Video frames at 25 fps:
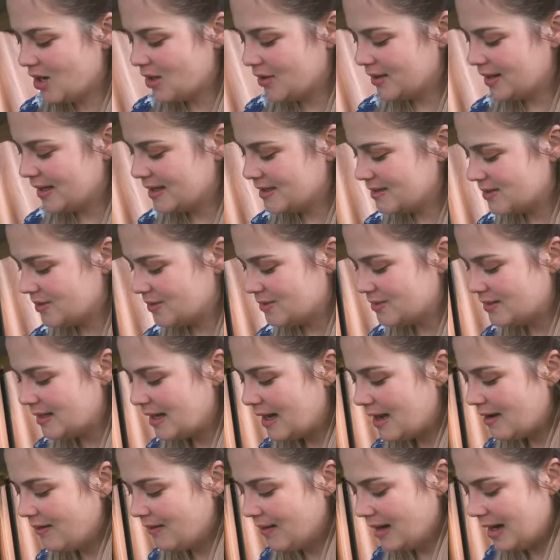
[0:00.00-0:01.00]
Okay, so
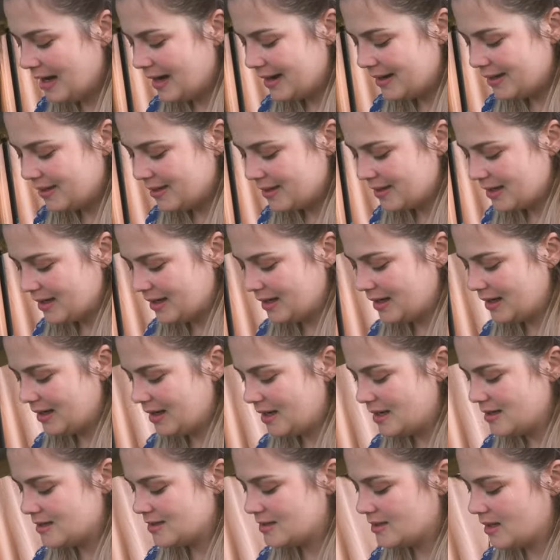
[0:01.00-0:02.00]
now I think
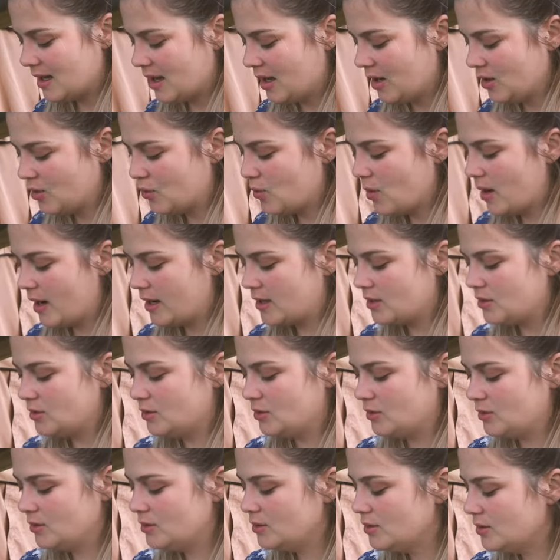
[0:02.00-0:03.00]
it's quite
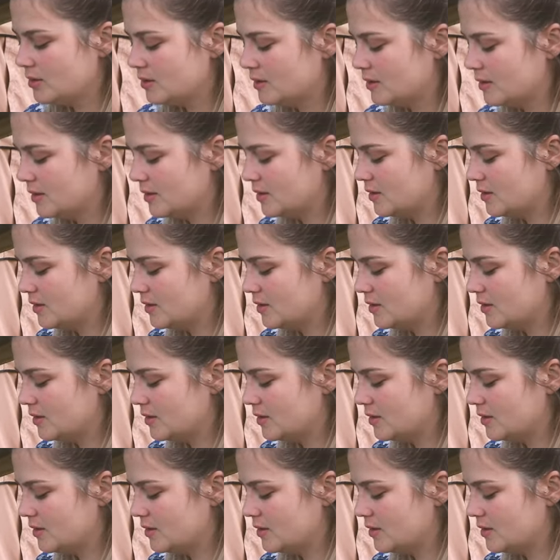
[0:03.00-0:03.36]
good.